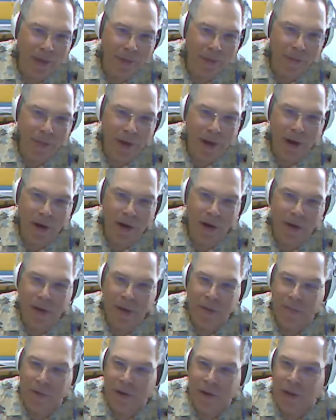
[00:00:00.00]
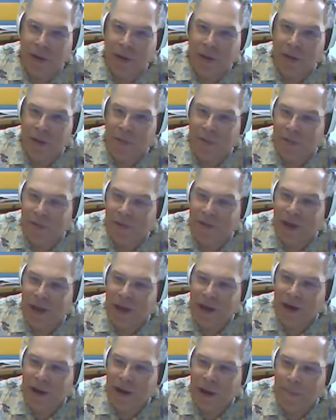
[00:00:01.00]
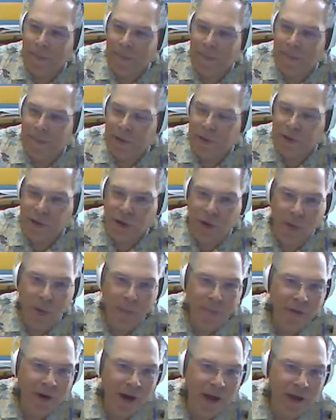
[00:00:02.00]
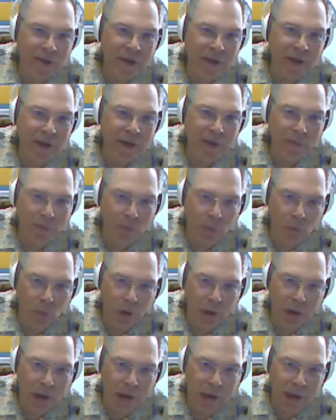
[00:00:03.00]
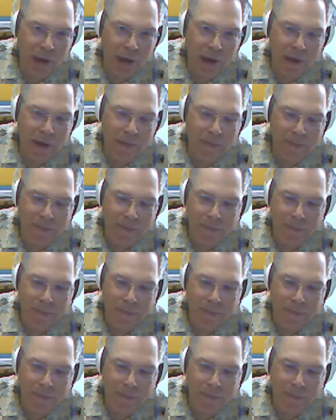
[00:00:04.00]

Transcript: where you would you would stand up, show a project you were working on,